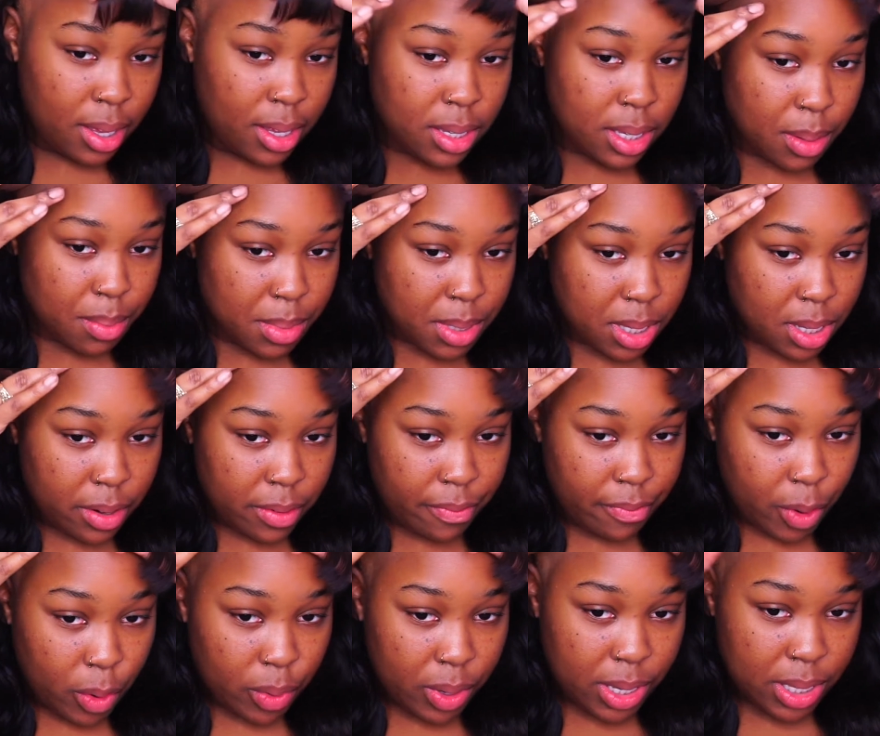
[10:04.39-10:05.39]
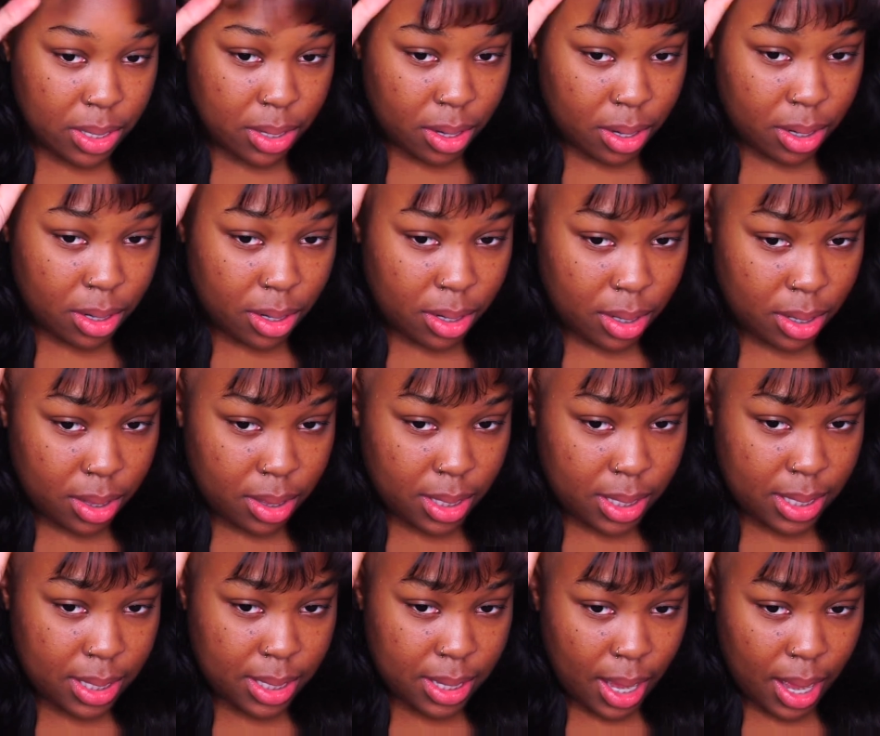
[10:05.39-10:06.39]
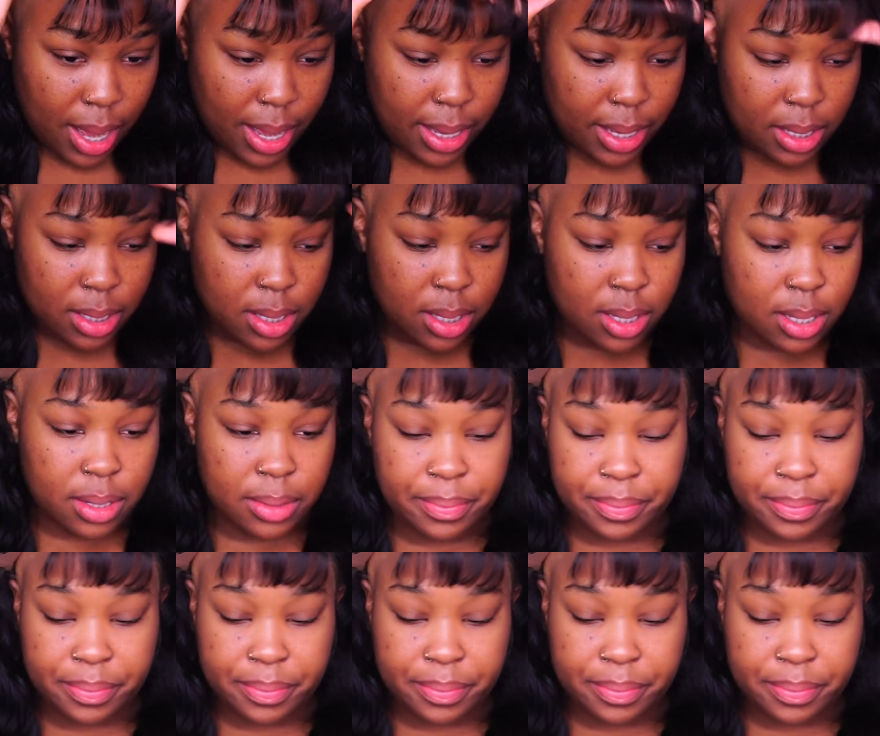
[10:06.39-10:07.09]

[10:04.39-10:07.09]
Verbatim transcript: So I'm just gonna focus on the sides.